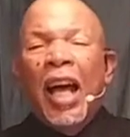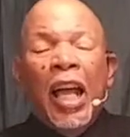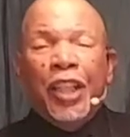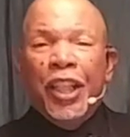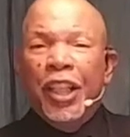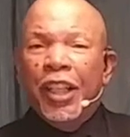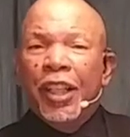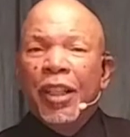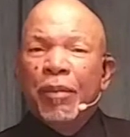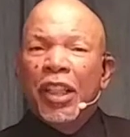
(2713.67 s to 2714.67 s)
needed
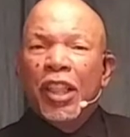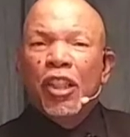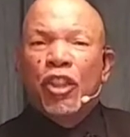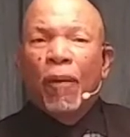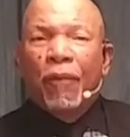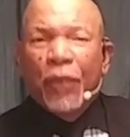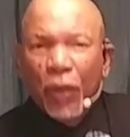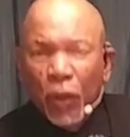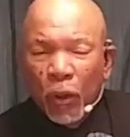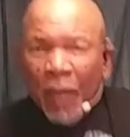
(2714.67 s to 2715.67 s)
him to eat some
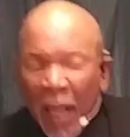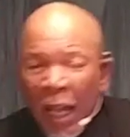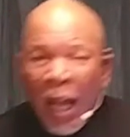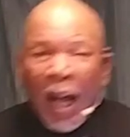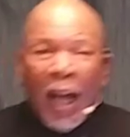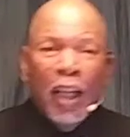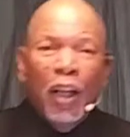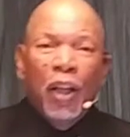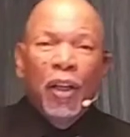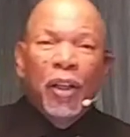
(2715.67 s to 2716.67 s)
food,
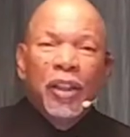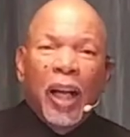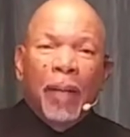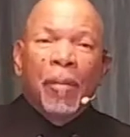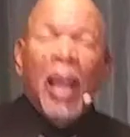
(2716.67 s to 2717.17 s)
hallelujah,